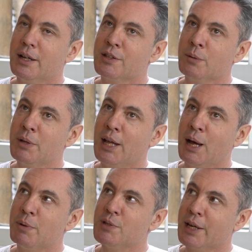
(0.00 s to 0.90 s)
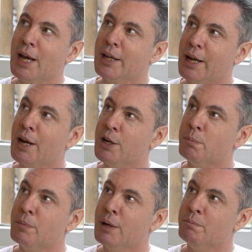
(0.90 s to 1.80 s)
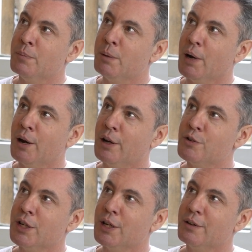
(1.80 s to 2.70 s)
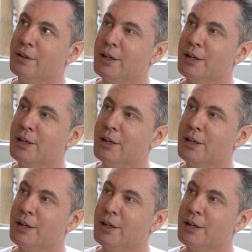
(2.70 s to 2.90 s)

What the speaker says: something that happens again in biology.